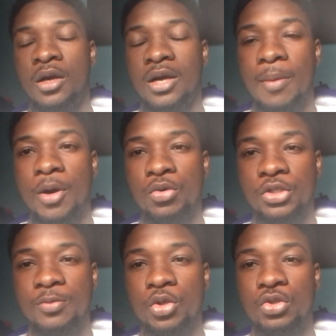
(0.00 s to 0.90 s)
Kamaru
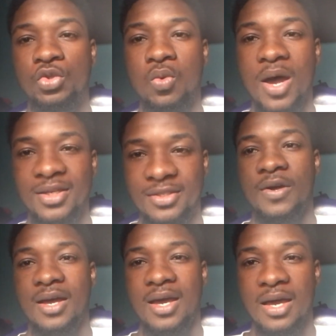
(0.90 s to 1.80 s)
Usman twice
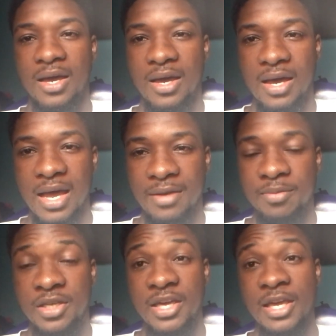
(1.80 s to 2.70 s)
and
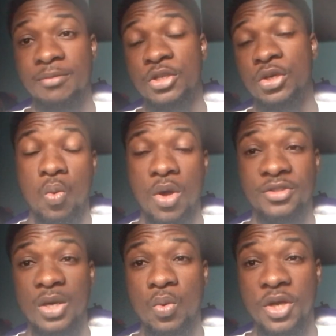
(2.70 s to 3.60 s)
became the
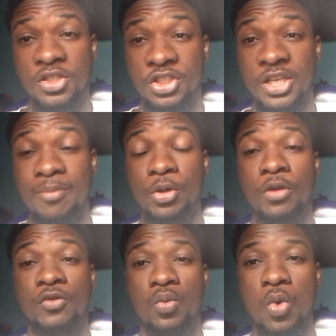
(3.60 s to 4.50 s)
welterweight champion
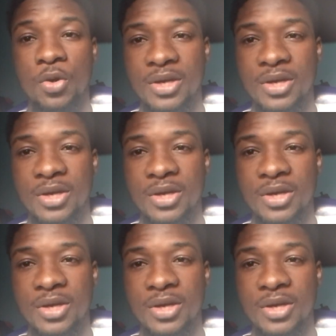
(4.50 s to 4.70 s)
of the world.